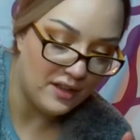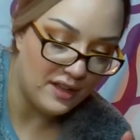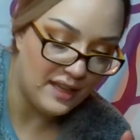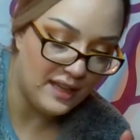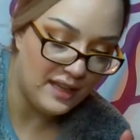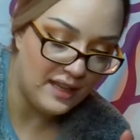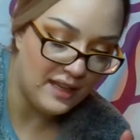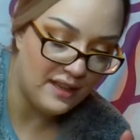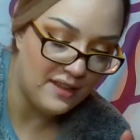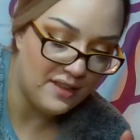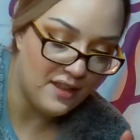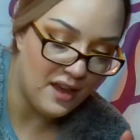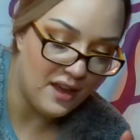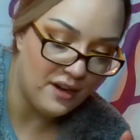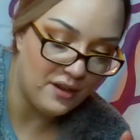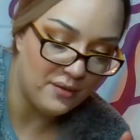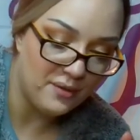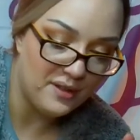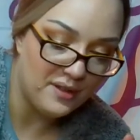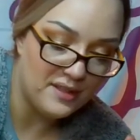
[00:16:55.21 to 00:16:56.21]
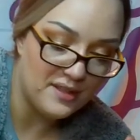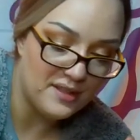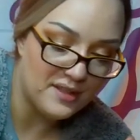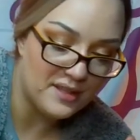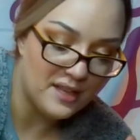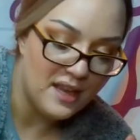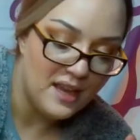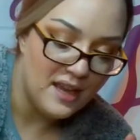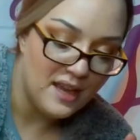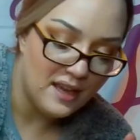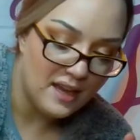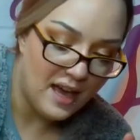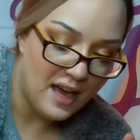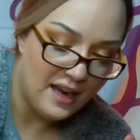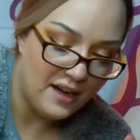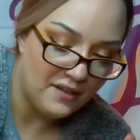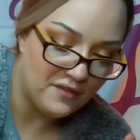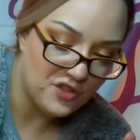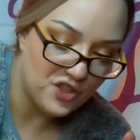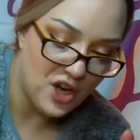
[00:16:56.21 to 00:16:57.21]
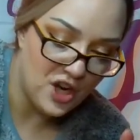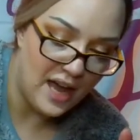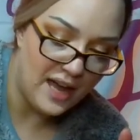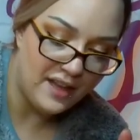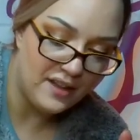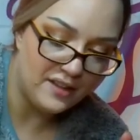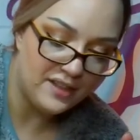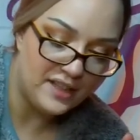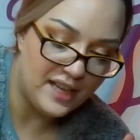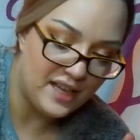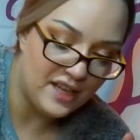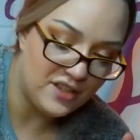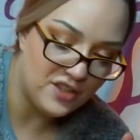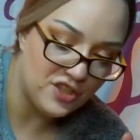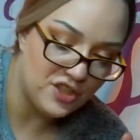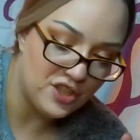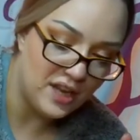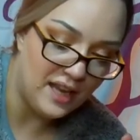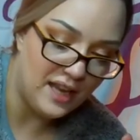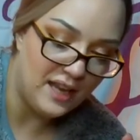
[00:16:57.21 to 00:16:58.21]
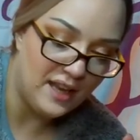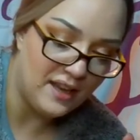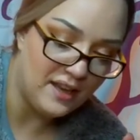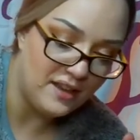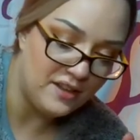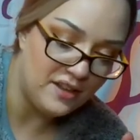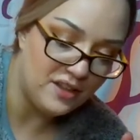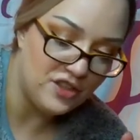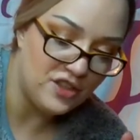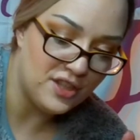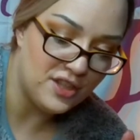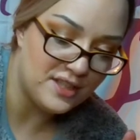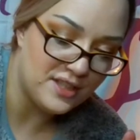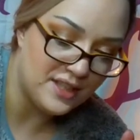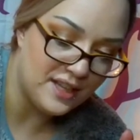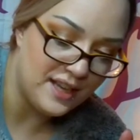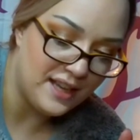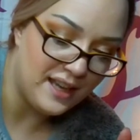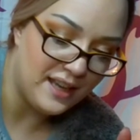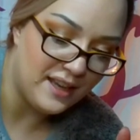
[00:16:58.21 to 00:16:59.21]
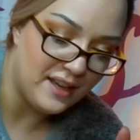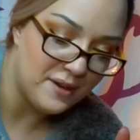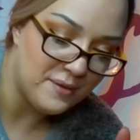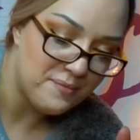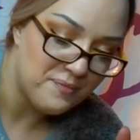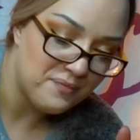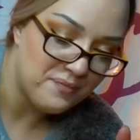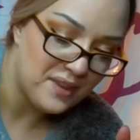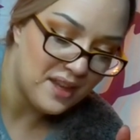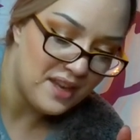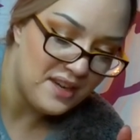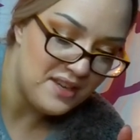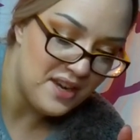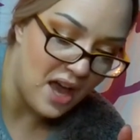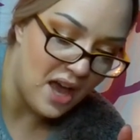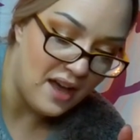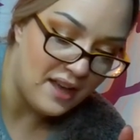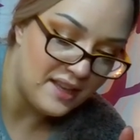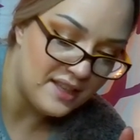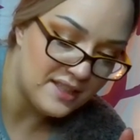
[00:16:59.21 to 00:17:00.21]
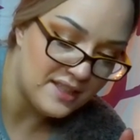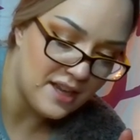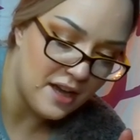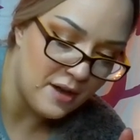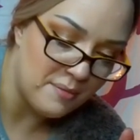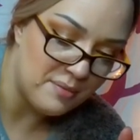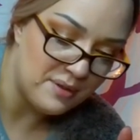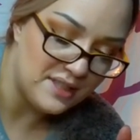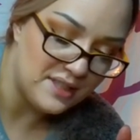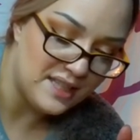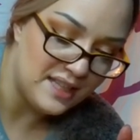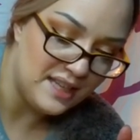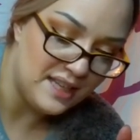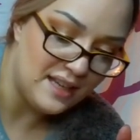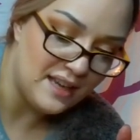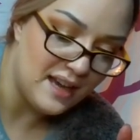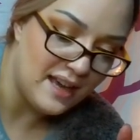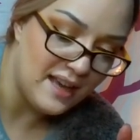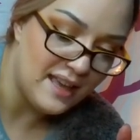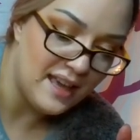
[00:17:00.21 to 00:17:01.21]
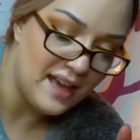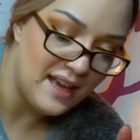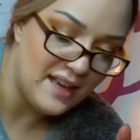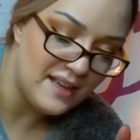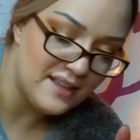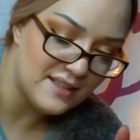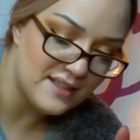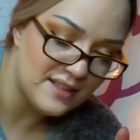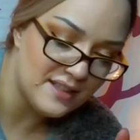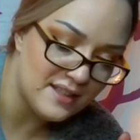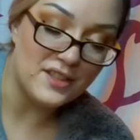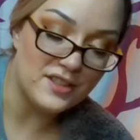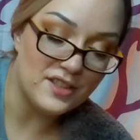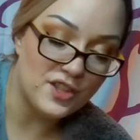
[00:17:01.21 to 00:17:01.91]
He thought it was kind of childish and just like not his cup of tea, I guess.